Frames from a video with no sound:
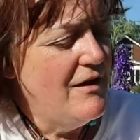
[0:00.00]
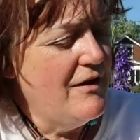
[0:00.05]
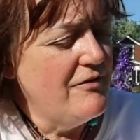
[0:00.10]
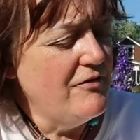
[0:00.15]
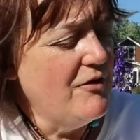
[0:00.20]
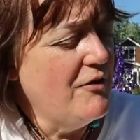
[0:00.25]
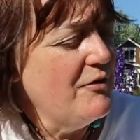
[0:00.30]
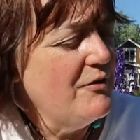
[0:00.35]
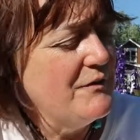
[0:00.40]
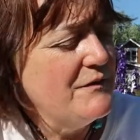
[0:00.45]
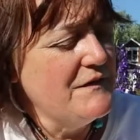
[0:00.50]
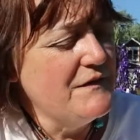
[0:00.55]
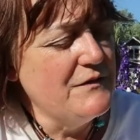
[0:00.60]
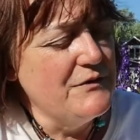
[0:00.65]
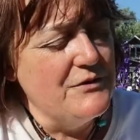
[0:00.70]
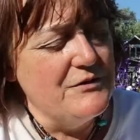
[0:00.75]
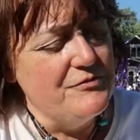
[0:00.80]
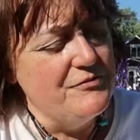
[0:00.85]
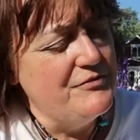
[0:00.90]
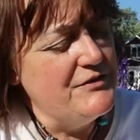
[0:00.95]
those who
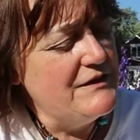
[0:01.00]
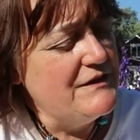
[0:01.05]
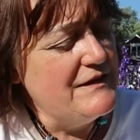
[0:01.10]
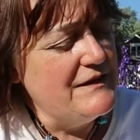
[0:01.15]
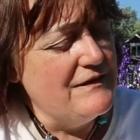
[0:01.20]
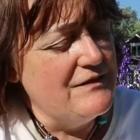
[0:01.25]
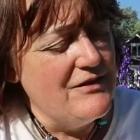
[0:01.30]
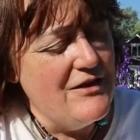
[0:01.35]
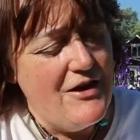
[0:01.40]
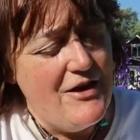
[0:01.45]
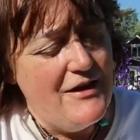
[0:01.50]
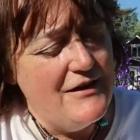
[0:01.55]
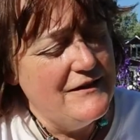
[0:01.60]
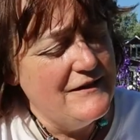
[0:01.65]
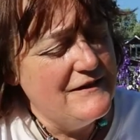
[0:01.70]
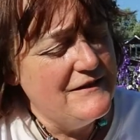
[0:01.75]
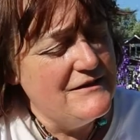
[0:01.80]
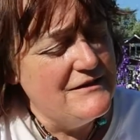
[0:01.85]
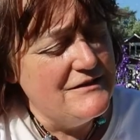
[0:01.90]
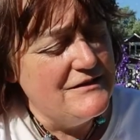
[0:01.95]
are feeling
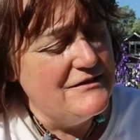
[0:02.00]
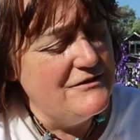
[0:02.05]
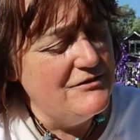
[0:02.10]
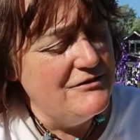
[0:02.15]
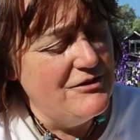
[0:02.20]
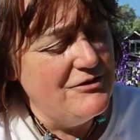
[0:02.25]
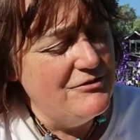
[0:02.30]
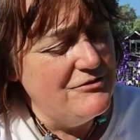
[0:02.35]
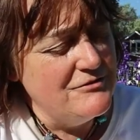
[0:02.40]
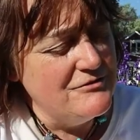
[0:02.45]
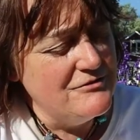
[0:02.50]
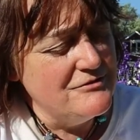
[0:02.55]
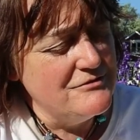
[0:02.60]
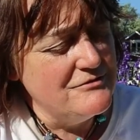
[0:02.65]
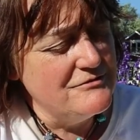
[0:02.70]
lost and alone,